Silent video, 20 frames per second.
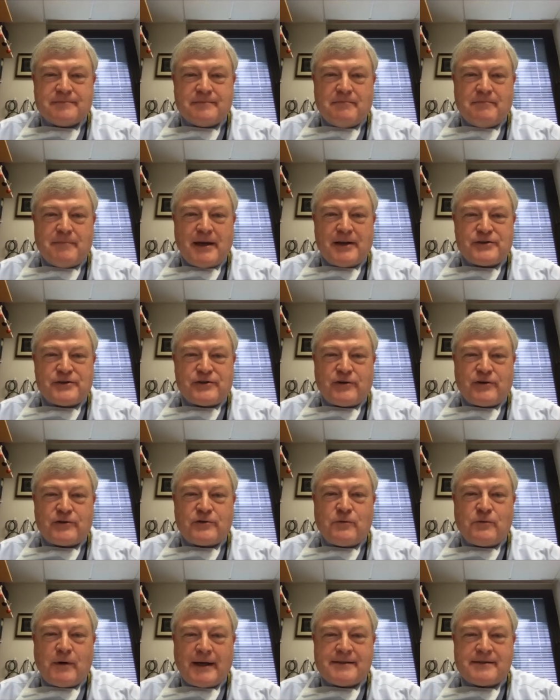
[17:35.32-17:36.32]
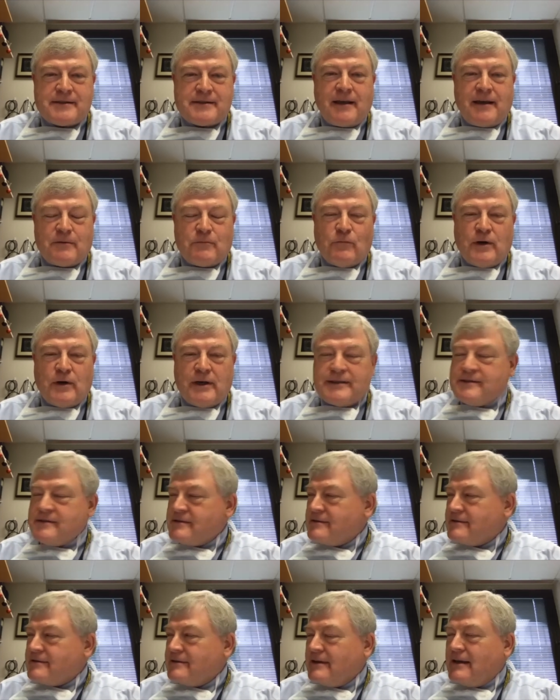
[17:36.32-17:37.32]
Measure twice, cut
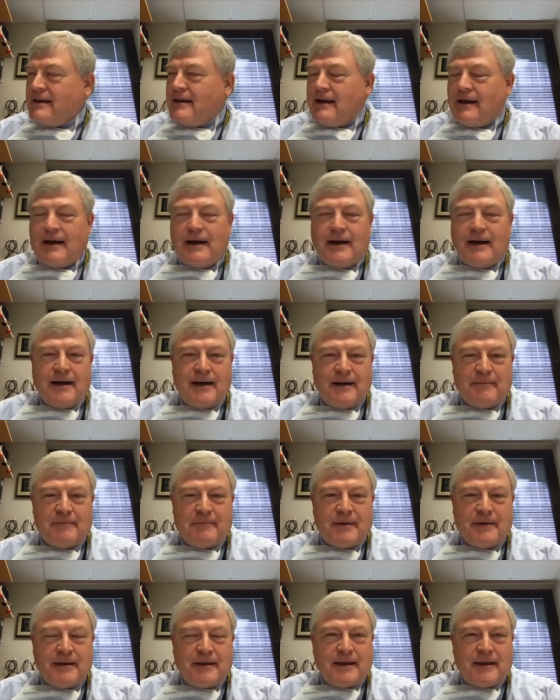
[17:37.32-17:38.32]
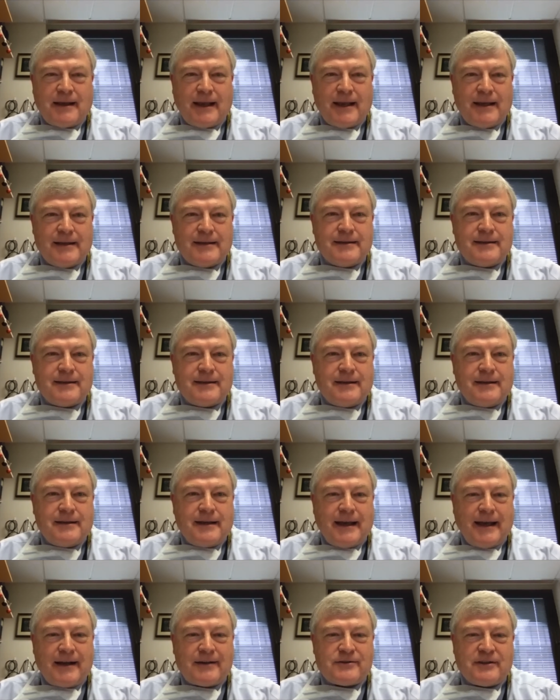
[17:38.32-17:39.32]
once. And
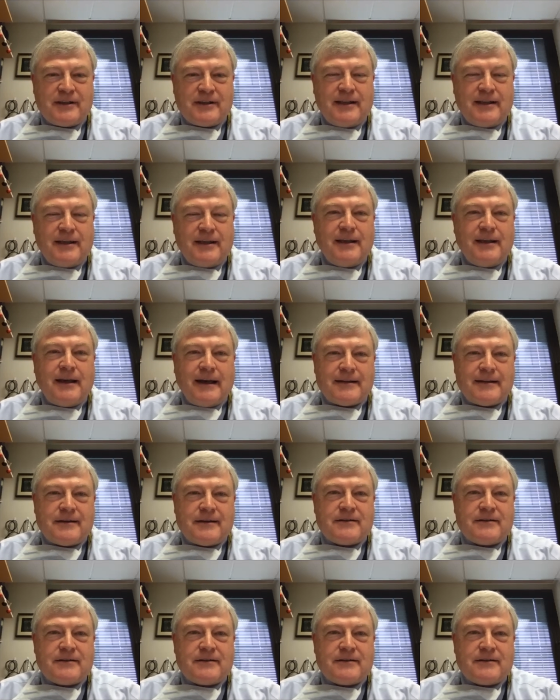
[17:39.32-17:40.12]
actually, he got